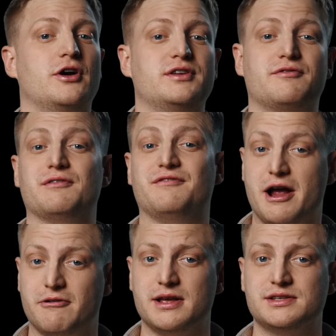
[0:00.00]
There are different
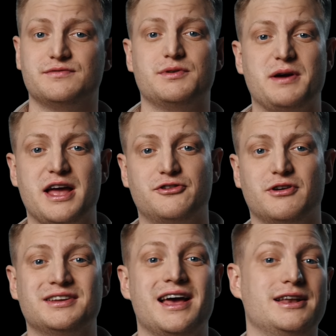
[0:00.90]
variants of the
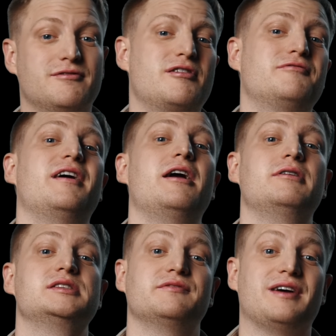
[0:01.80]
Patriot and different
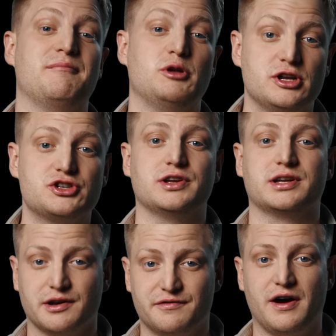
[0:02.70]
variants of ammunition
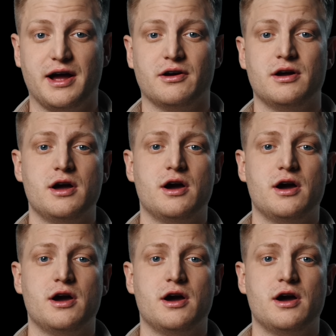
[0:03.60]
it can fire.